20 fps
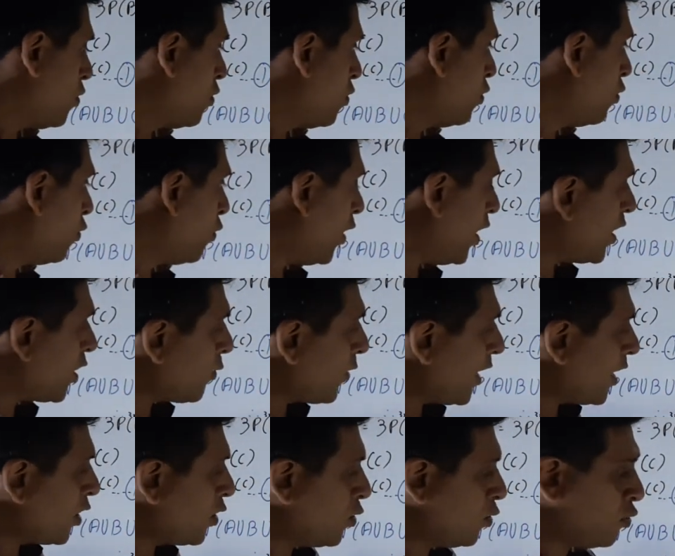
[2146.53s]
One
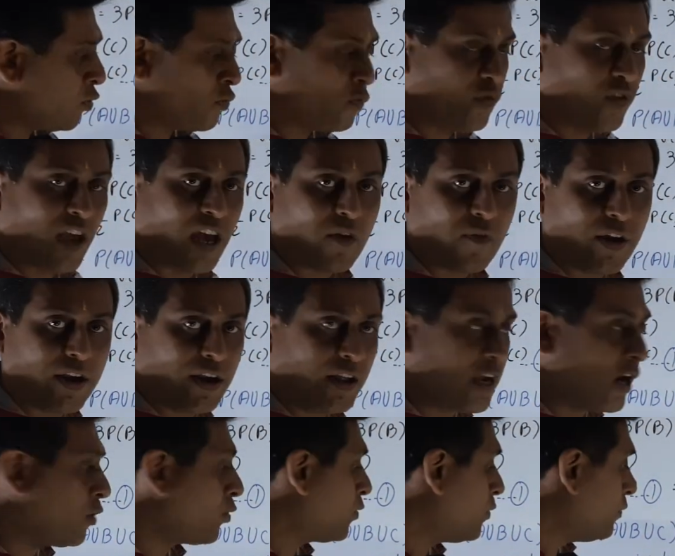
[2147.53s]
value we are finding
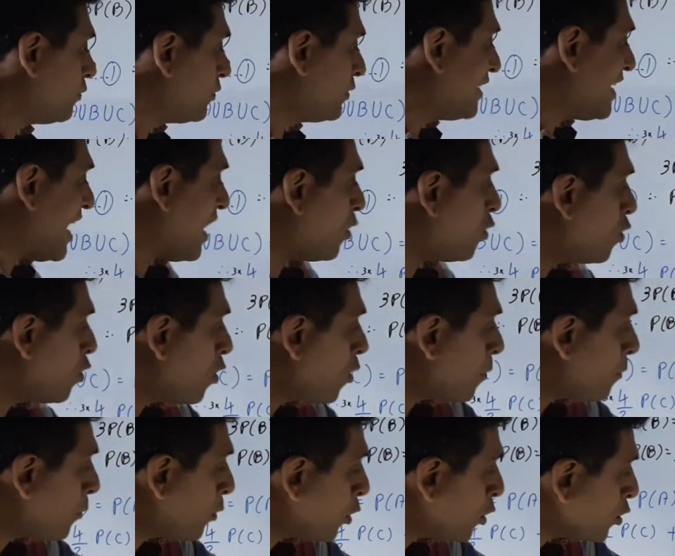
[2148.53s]
out. Now
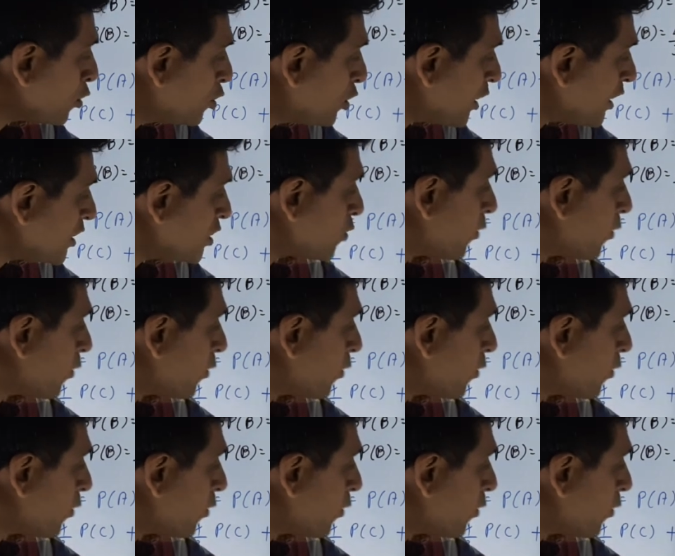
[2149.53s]
put this